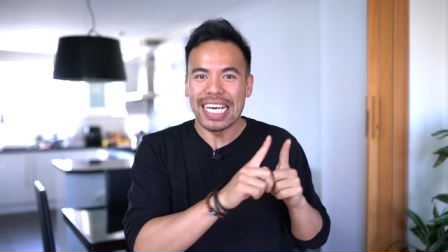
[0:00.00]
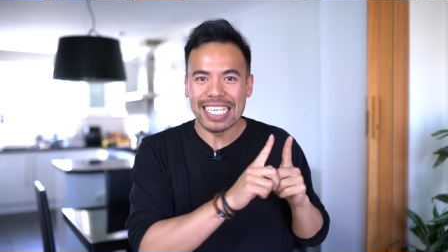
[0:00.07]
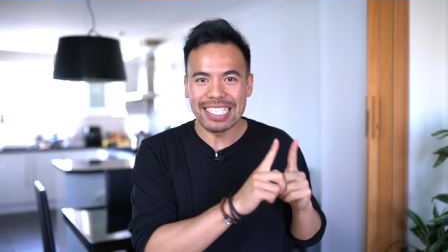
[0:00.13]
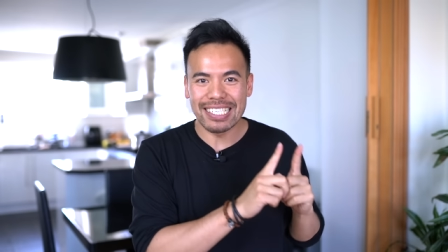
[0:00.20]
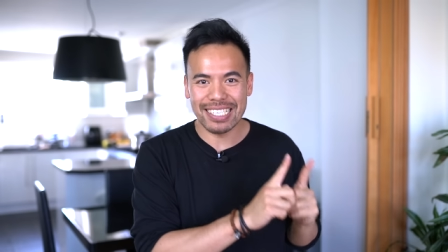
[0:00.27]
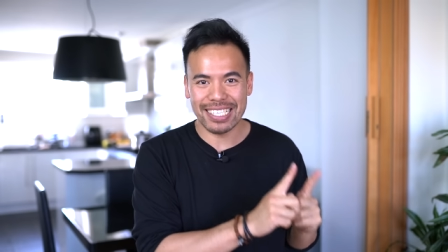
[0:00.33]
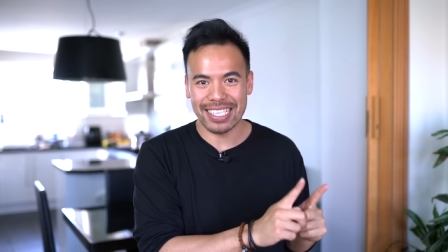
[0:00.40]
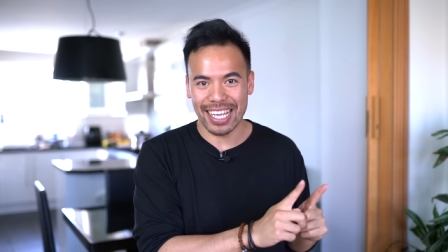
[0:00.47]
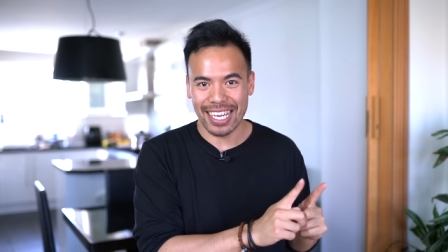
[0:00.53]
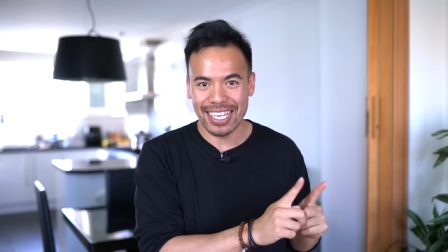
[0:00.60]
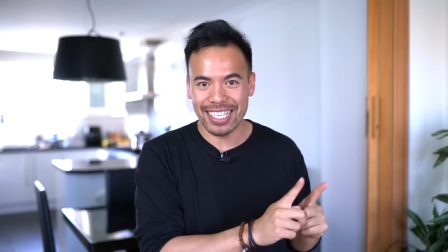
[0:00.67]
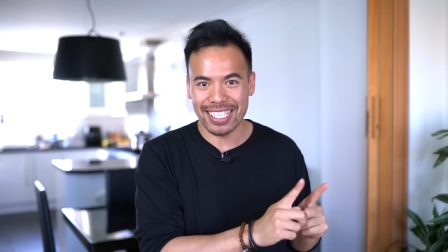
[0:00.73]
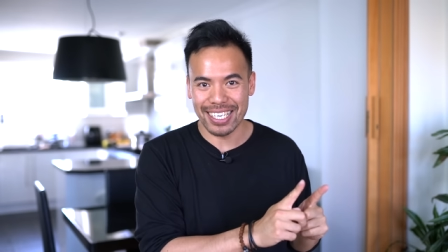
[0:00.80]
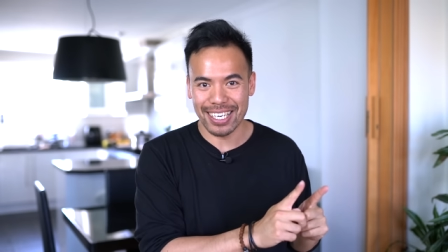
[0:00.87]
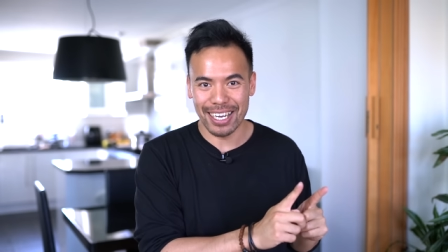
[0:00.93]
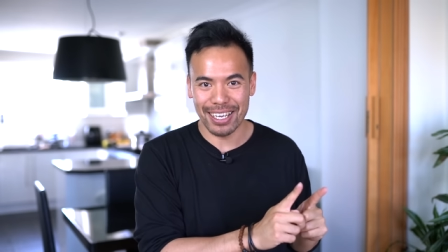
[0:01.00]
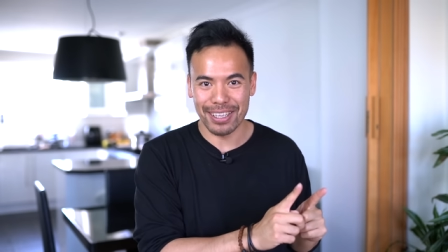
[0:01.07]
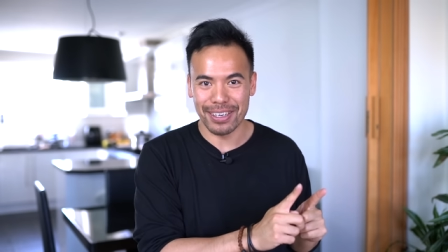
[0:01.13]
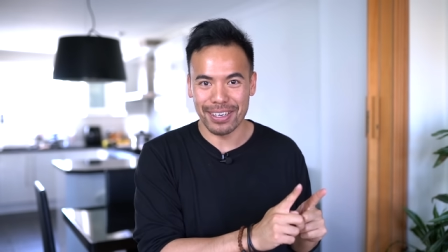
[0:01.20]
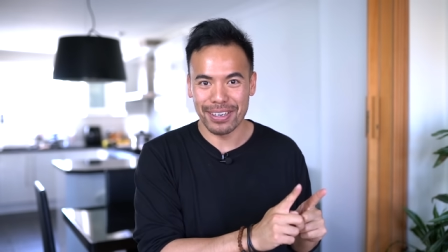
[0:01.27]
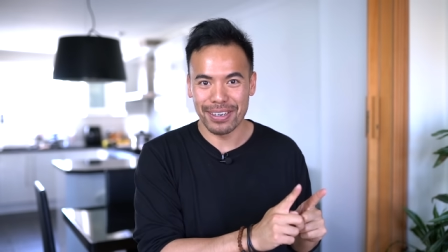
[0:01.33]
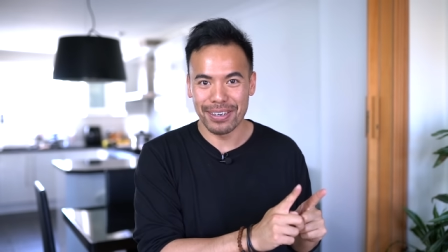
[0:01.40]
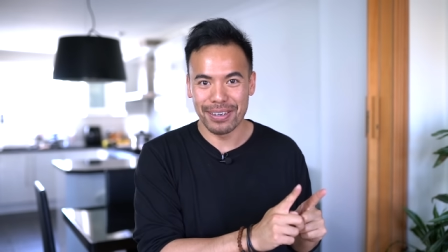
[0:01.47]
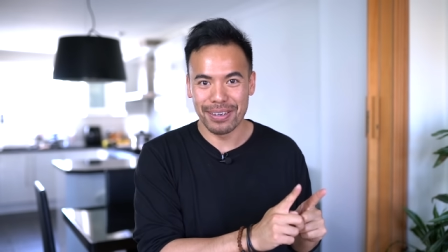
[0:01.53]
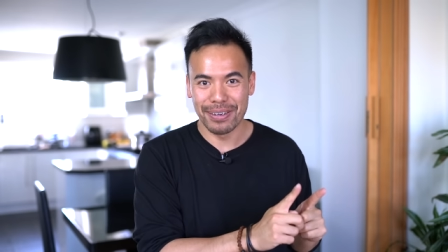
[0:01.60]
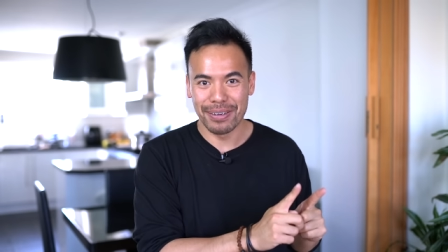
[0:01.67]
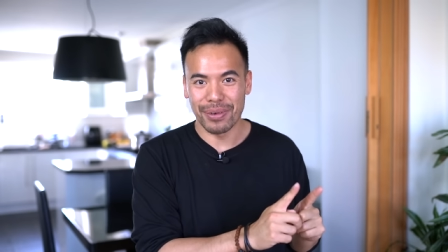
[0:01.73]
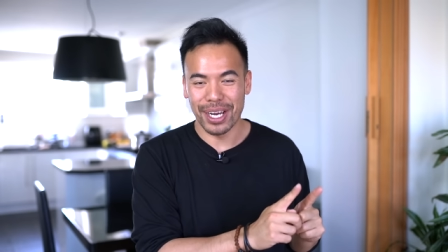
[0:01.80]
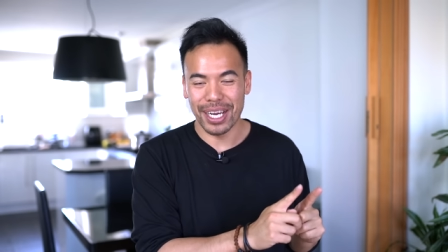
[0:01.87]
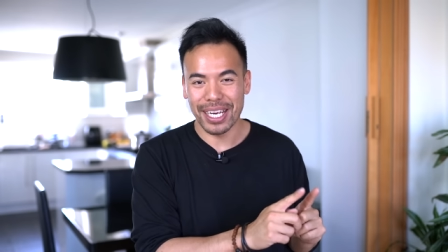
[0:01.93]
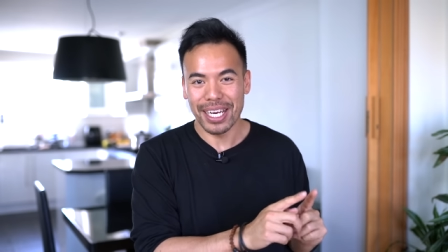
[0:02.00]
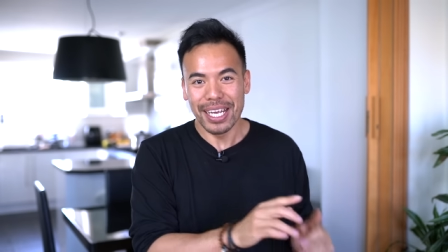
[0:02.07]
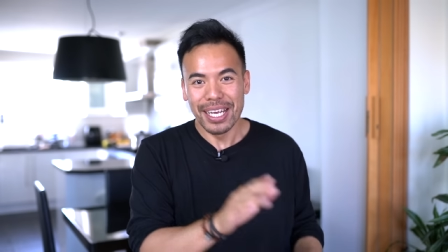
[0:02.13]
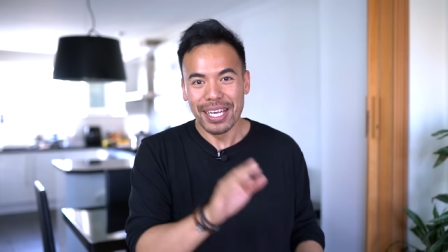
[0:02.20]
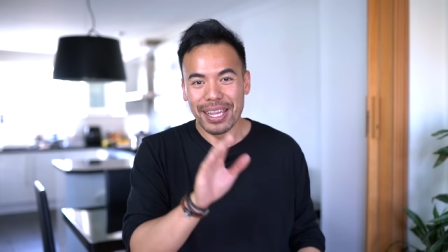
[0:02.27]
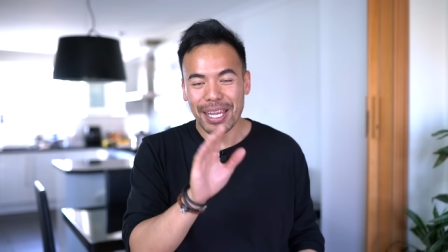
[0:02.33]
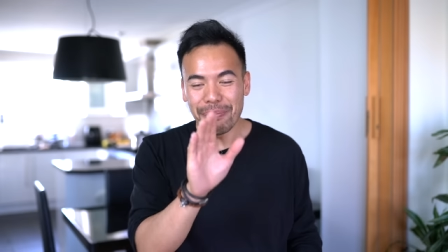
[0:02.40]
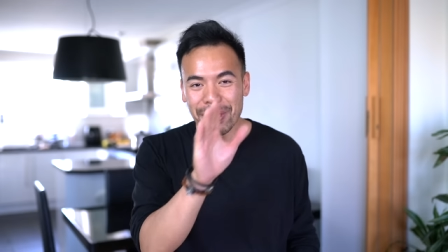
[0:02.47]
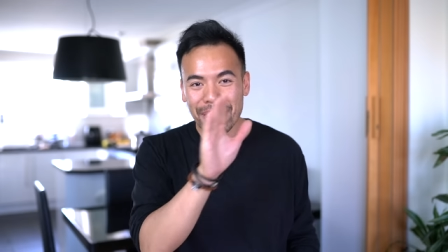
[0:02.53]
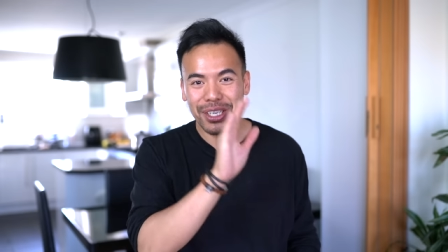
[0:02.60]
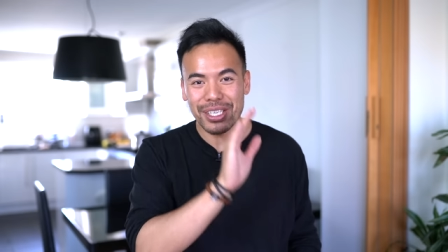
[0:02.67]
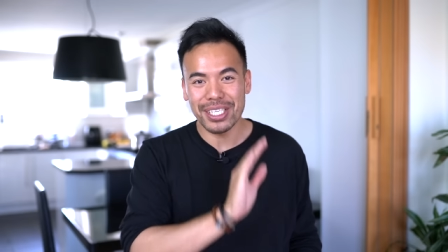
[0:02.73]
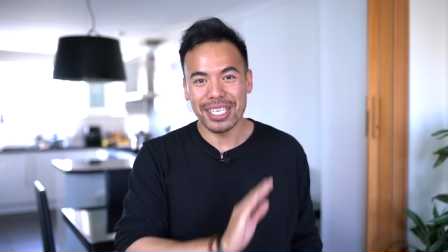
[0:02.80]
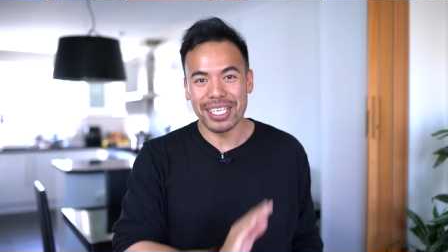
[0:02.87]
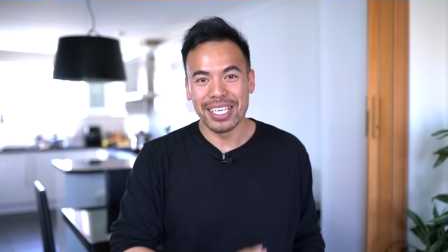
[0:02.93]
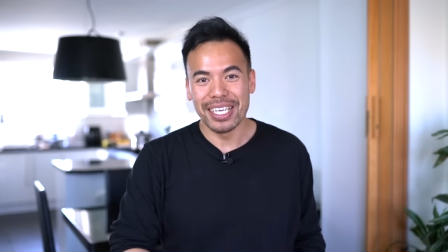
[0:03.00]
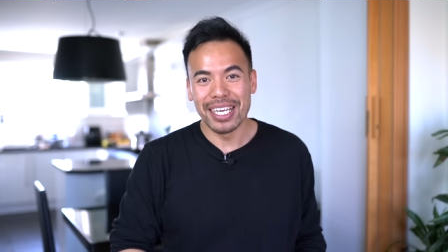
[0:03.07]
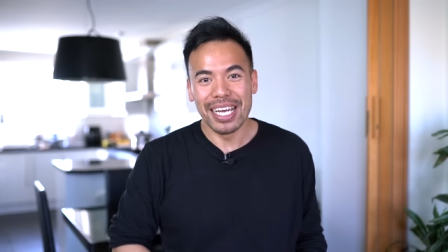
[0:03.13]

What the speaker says: and stay together, right? Let me just